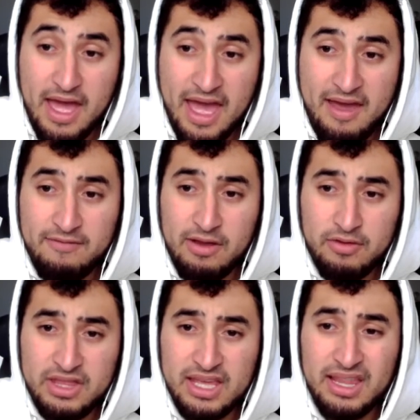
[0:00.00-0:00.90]
have
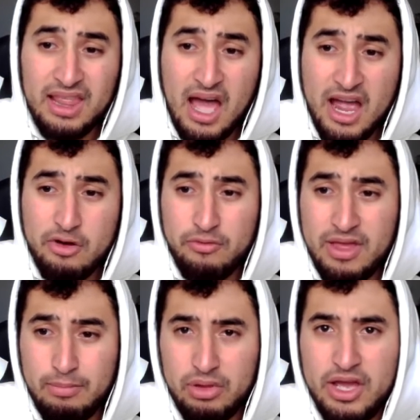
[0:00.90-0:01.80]
everything aligned with
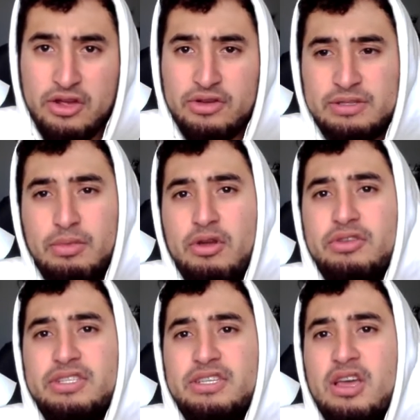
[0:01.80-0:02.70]
that player
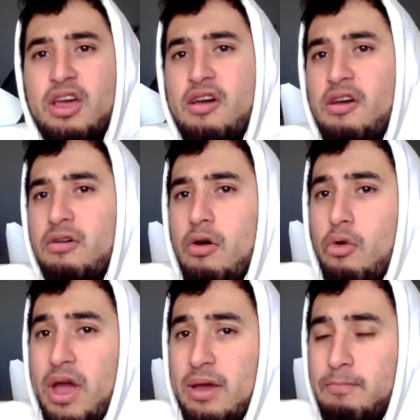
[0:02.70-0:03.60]
experience.
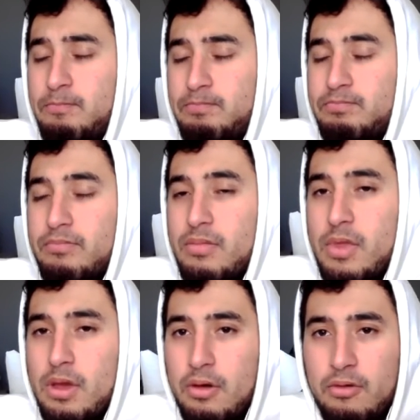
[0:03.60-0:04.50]
Okay?
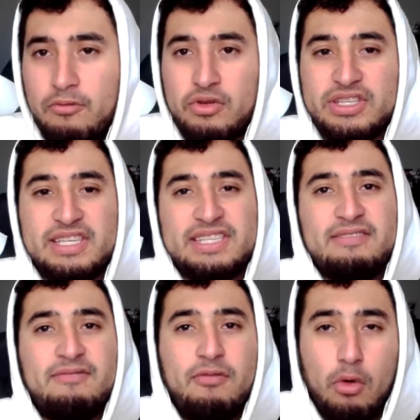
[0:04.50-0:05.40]
For instance,
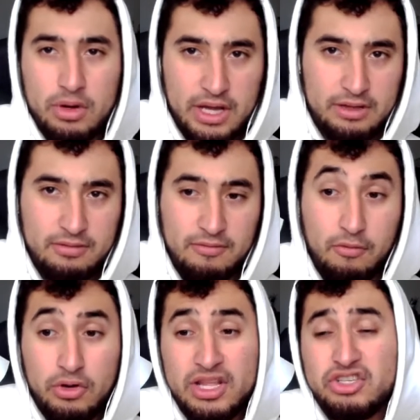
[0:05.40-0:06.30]
in Fortnite.
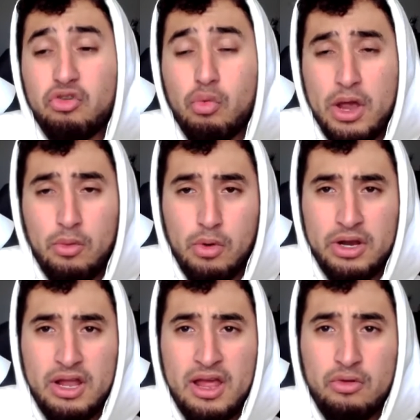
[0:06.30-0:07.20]
Fortnite is a great
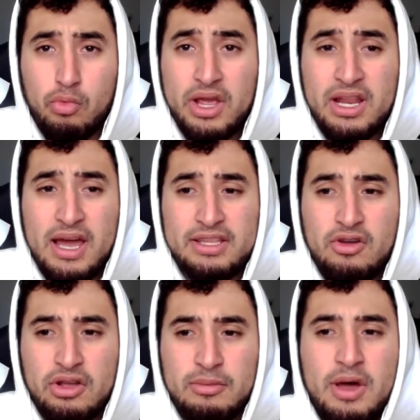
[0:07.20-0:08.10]
one, and Rick and I
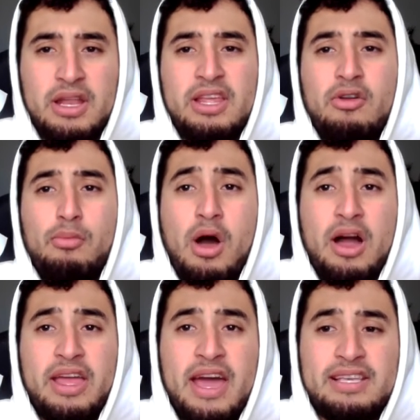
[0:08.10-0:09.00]
talked about it in our
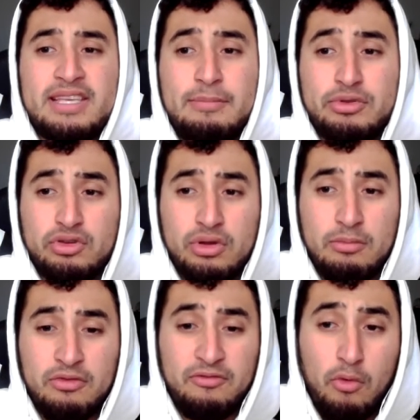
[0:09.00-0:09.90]
podcast, episode
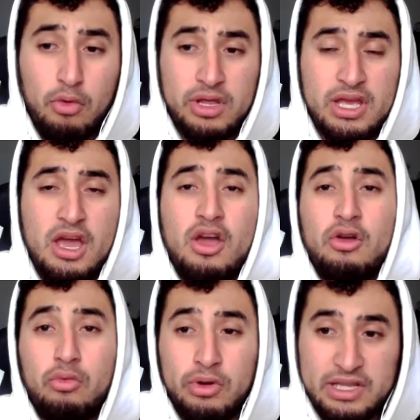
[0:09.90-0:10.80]
number 40,
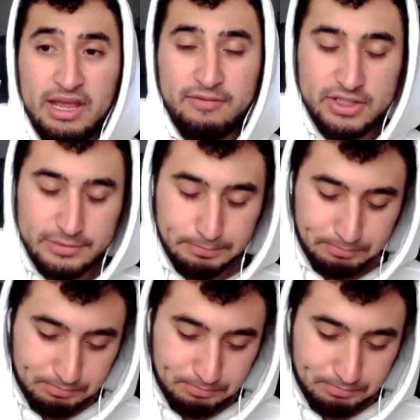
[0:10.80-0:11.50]
Rick Davidson.